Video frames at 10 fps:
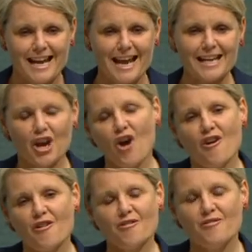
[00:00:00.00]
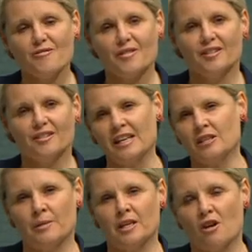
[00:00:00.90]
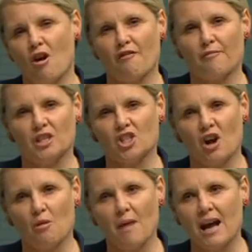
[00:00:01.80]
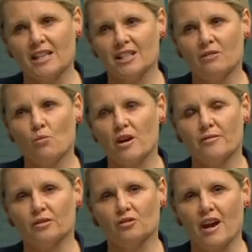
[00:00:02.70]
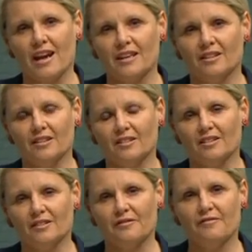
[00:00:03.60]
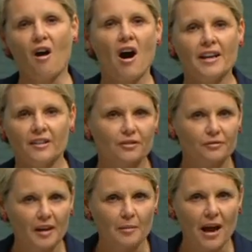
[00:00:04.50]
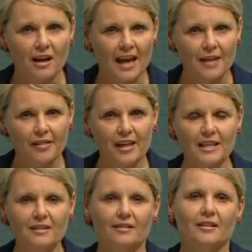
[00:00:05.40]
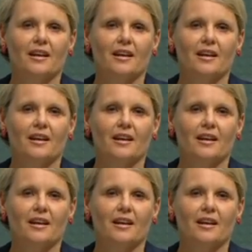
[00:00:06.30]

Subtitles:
echo the sentiment of Michelle Martin, one of Australia's finest female athletes,